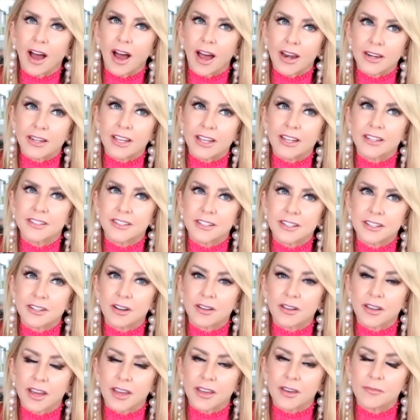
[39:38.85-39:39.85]
on it you
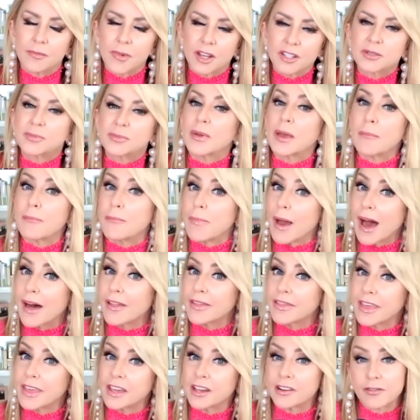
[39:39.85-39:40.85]
know like it must be a
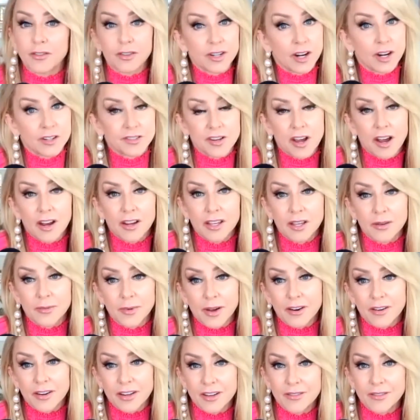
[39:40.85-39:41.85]
bad thing if we're not talking
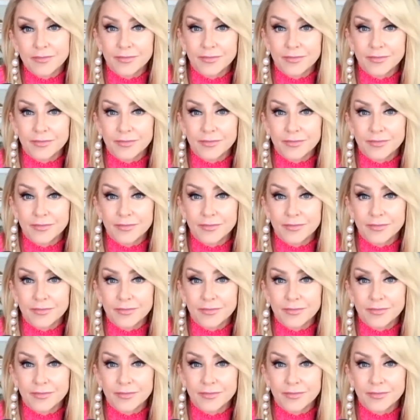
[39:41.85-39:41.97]
about it